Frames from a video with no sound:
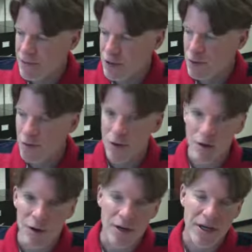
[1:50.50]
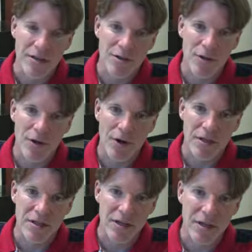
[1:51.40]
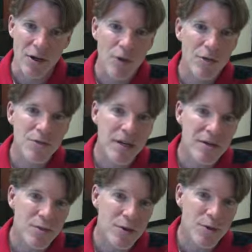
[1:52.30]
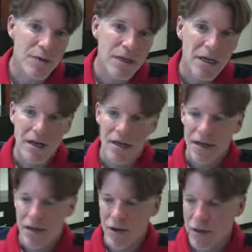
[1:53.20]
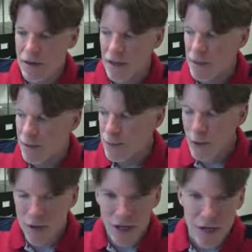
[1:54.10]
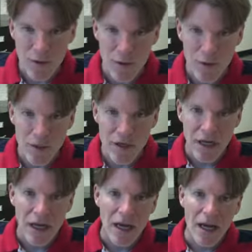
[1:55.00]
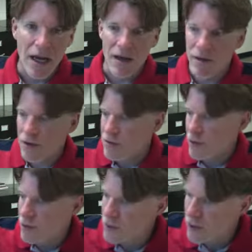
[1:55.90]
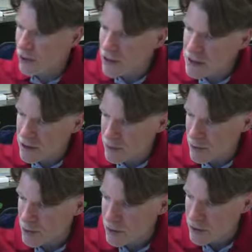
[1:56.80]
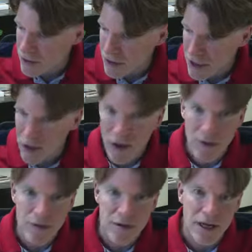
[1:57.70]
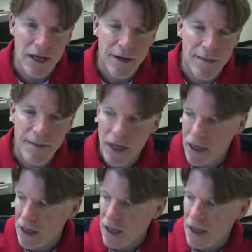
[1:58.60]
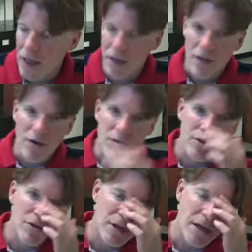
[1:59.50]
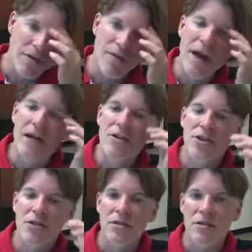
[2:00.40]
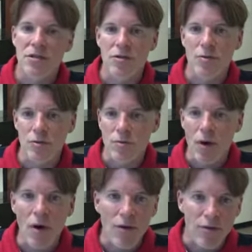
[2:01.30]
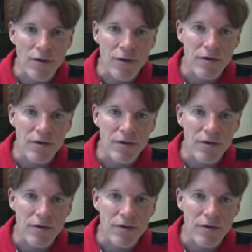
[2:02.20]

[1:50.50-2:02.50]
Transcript: learning. And so there is a course-based route, there is a project route, and there's also a thesis route that you're able to take. And there are certainly advantages to all three of